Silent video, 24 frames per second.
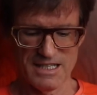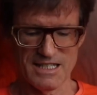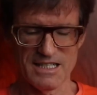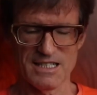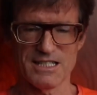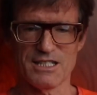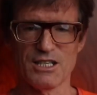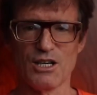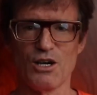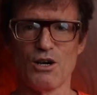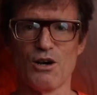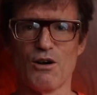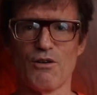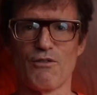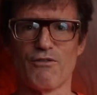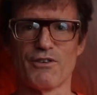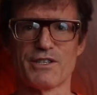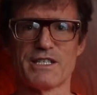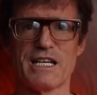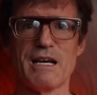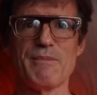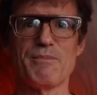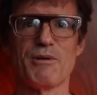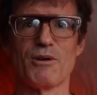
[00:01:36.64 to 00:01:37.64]
So,
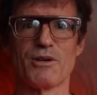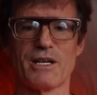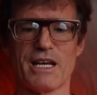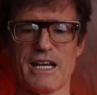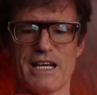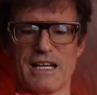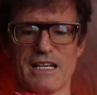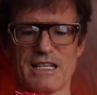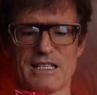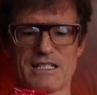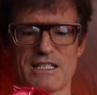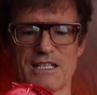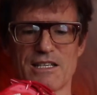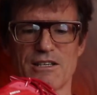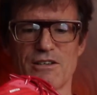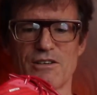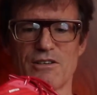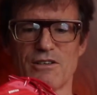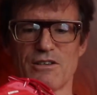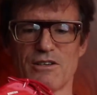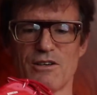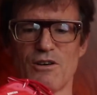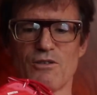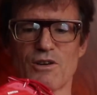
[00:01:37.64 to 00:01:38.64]
for tempo days,
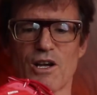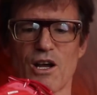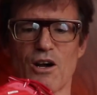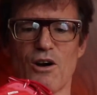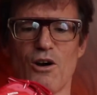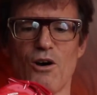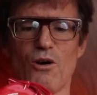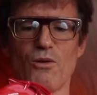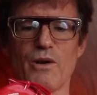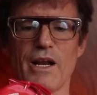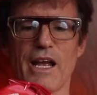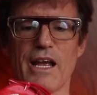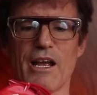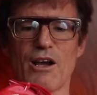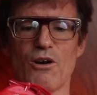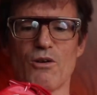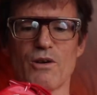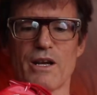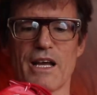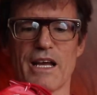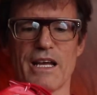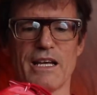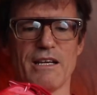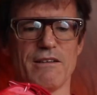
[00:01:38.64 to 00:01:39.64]
Hoka One
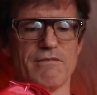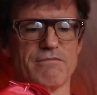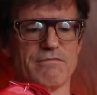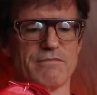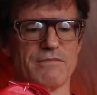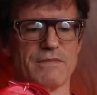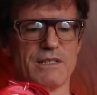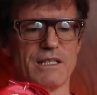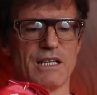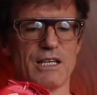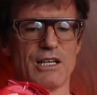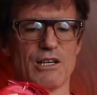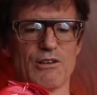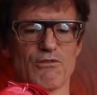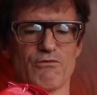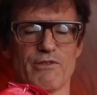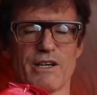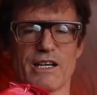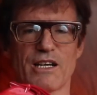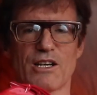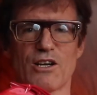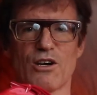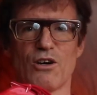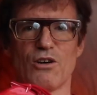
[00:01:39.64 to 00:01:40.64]
One
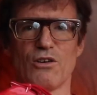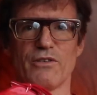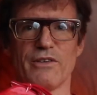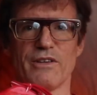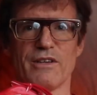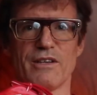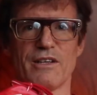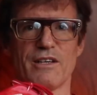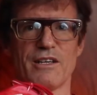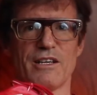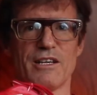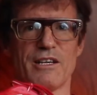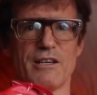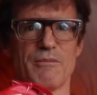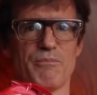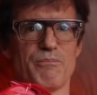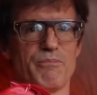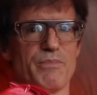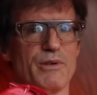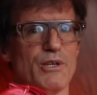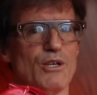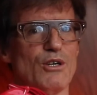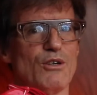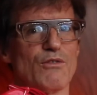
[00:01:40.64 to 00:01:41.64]
Rincon.
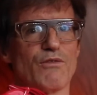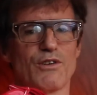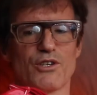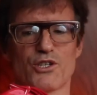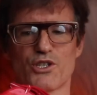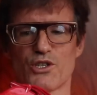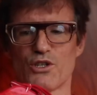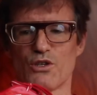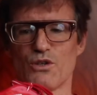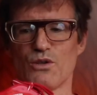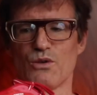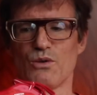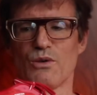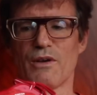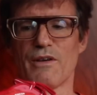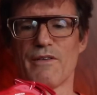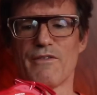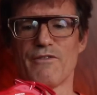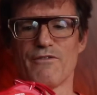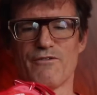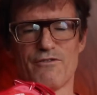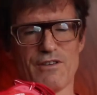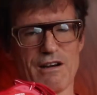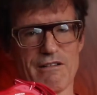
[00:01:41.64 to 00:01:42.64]
Beautiful shoe,
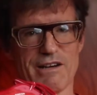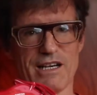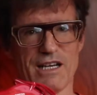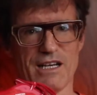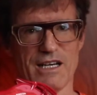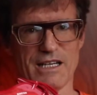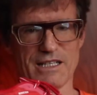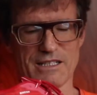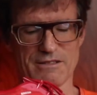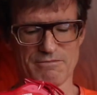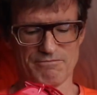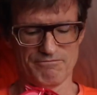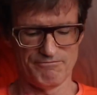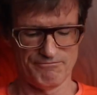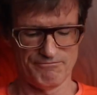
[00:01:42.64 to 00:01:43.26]
very light.